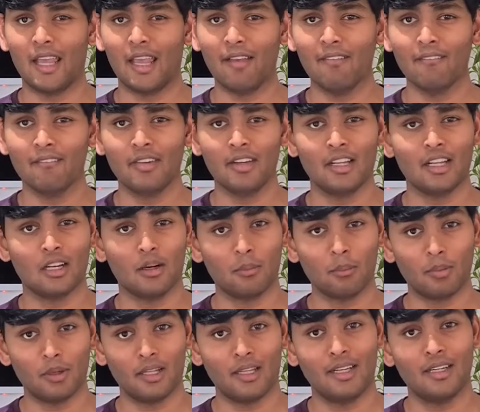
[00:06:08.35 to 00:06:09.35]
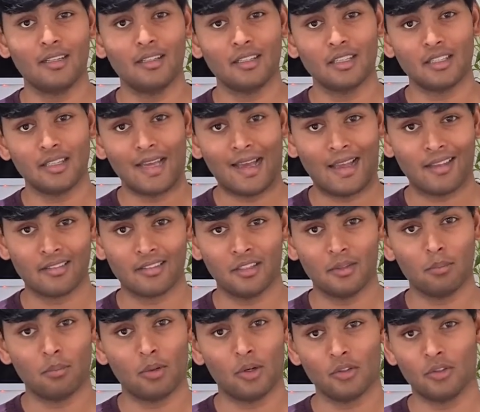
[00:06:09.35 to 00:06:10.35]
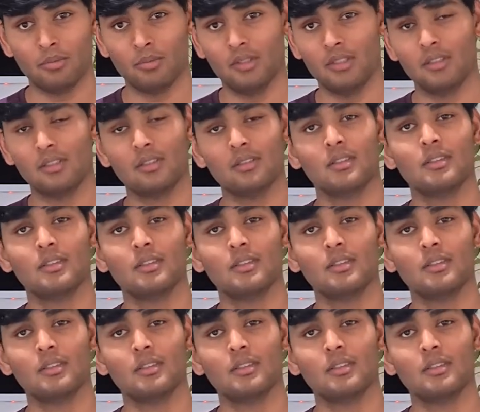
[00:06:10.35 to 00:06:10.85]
every compliant asset possible.